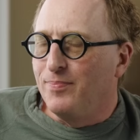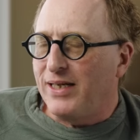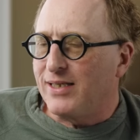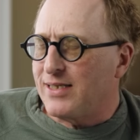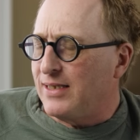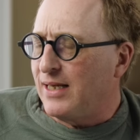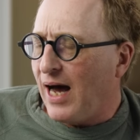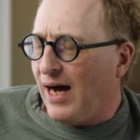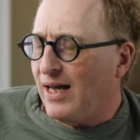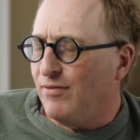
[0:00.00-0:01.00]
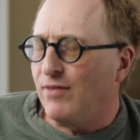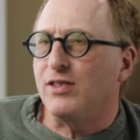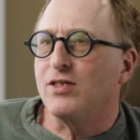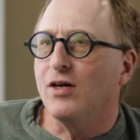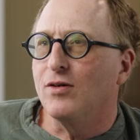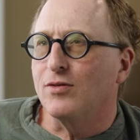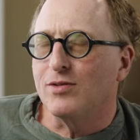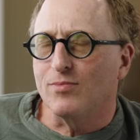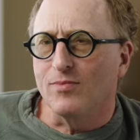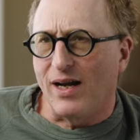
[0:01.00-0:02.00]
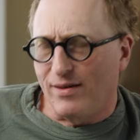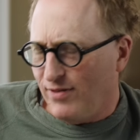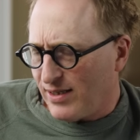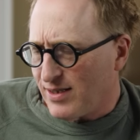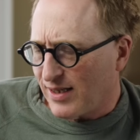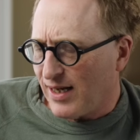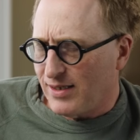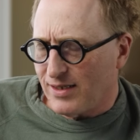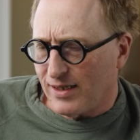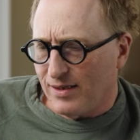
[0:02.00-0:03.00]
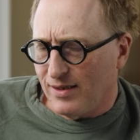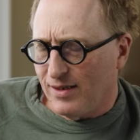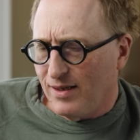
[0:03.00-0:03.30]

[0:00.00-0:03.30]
biggest lie I've ever told while investigating.